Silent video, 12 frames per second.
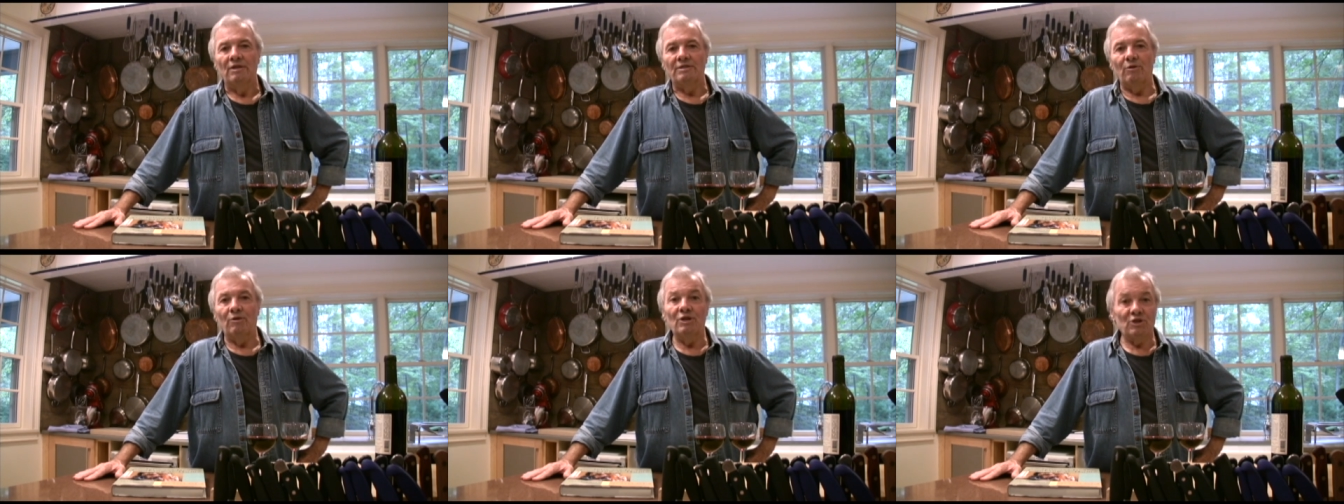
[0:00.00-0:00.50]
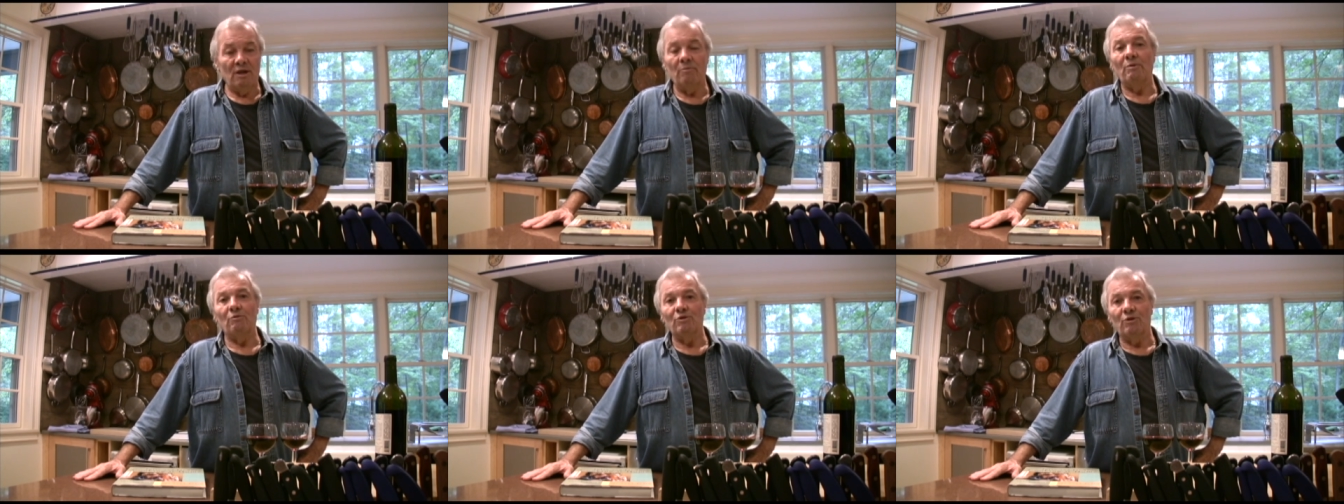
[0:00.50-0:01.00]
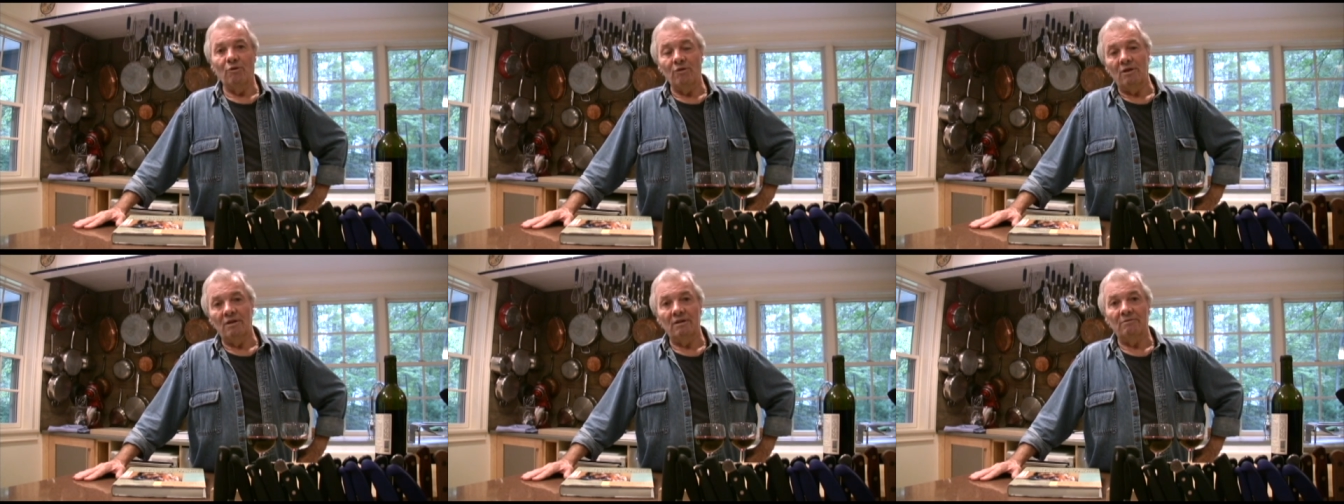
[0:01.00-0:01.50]
So each time we would
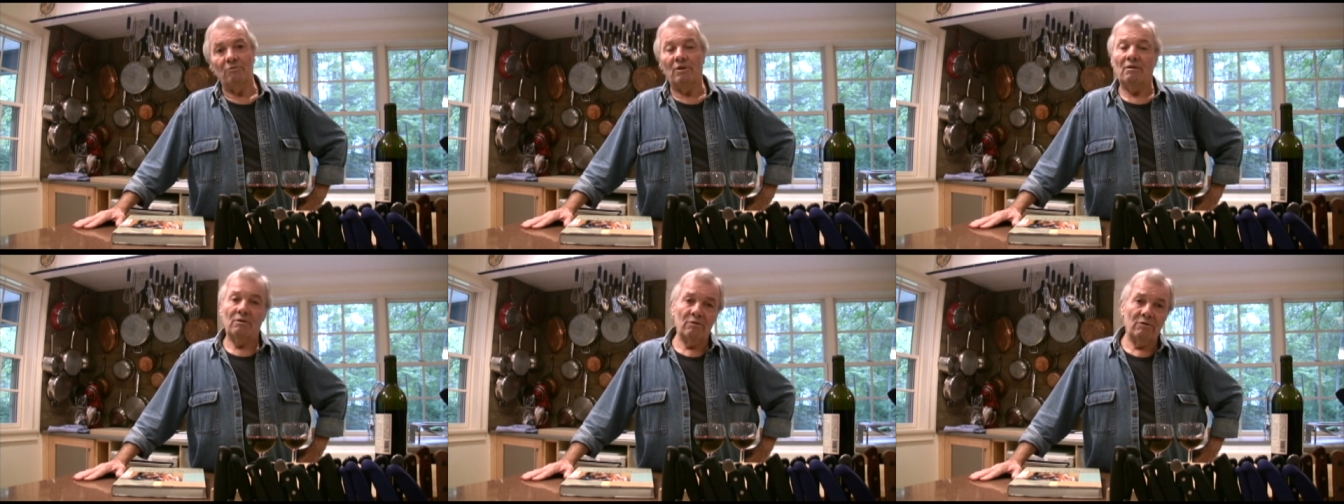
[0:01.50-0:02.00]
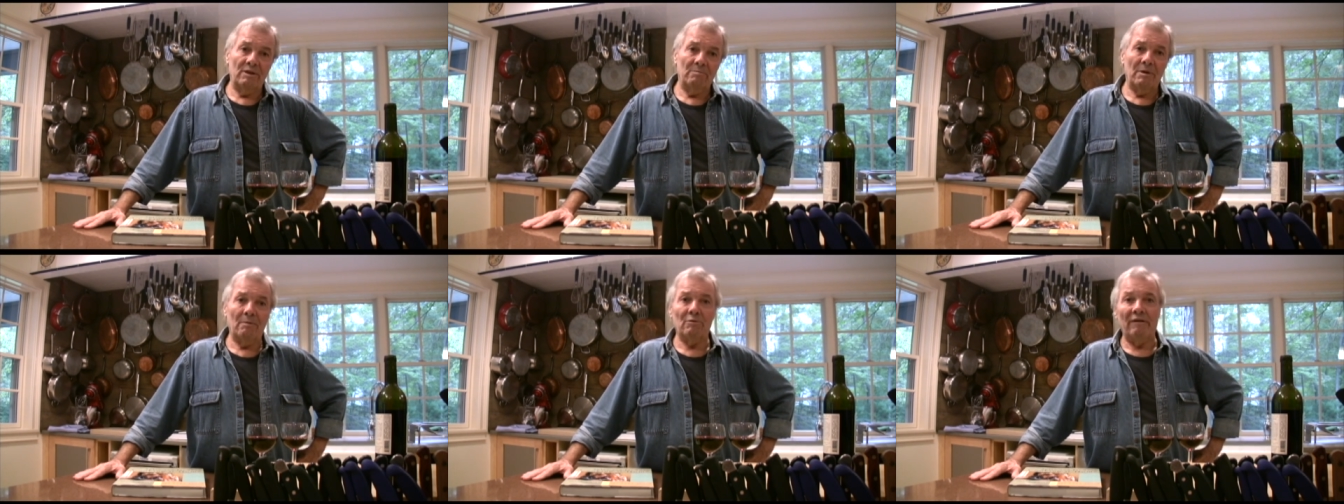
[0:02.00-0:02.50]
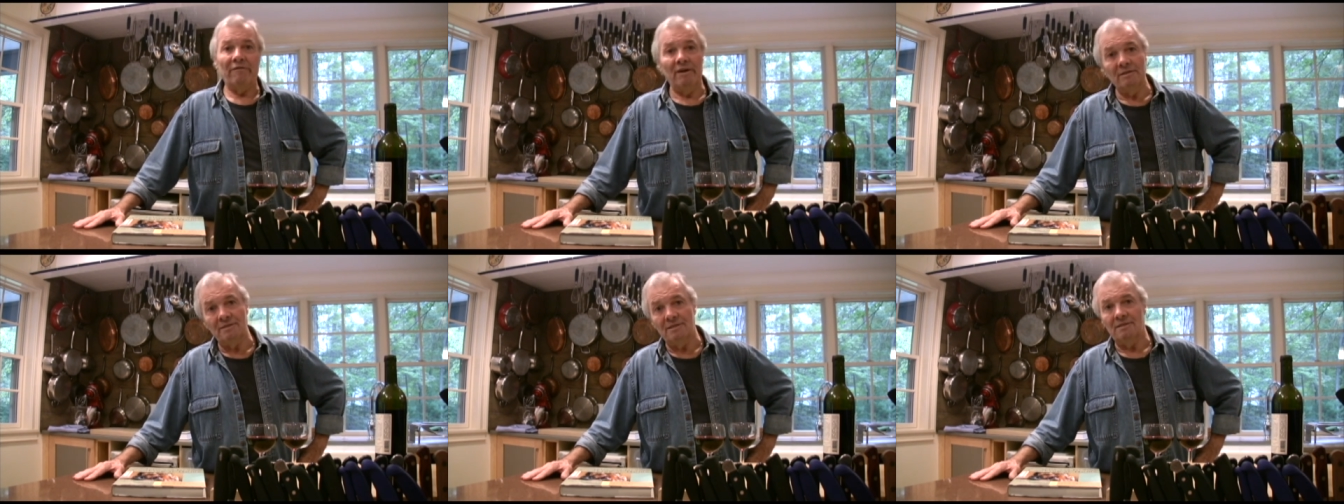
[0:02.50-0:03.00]
go there with her and Barbara
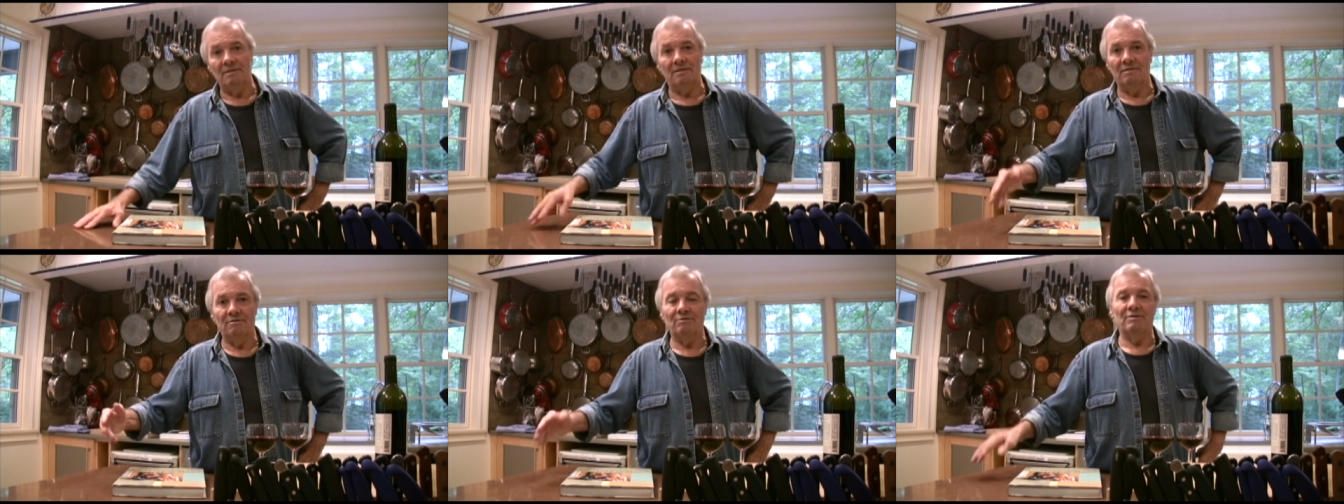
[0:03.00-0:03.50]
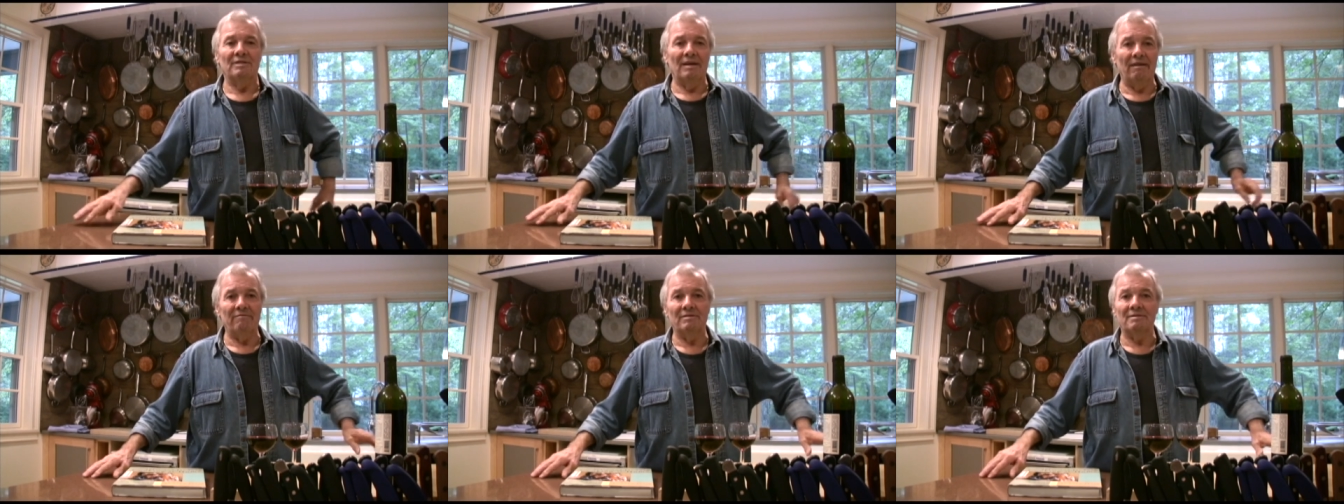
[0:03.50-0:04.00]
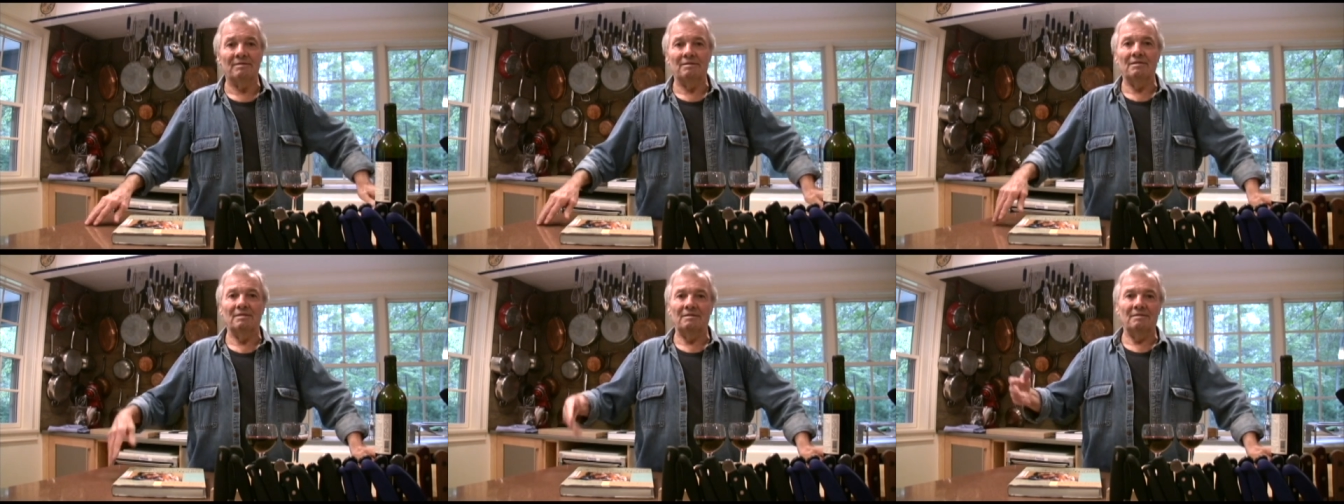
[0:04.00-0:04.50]
Fenzl and Susie
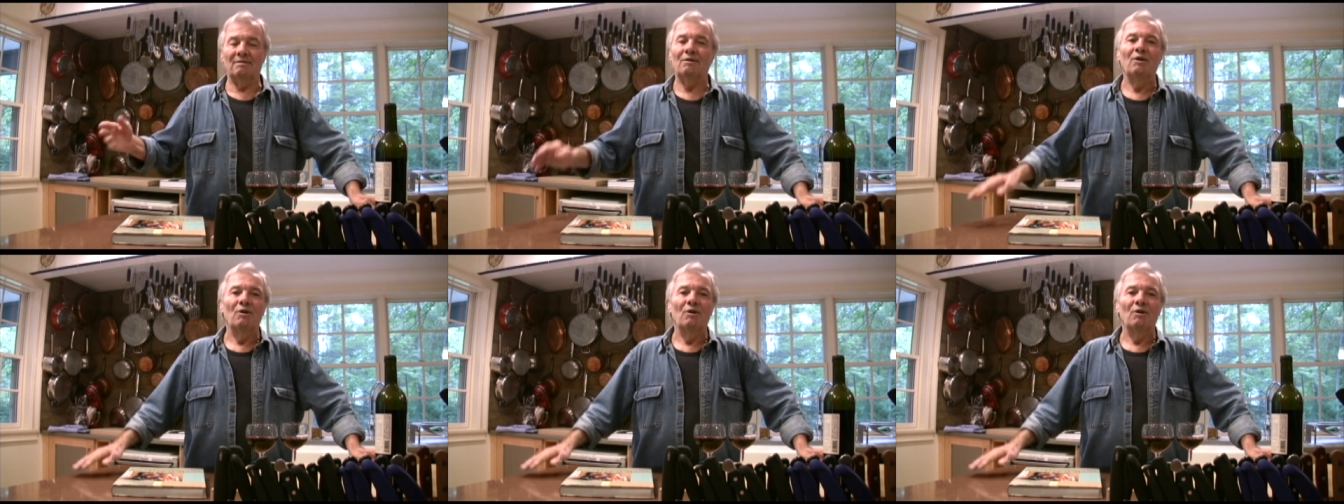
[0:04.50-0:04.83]
Davidson and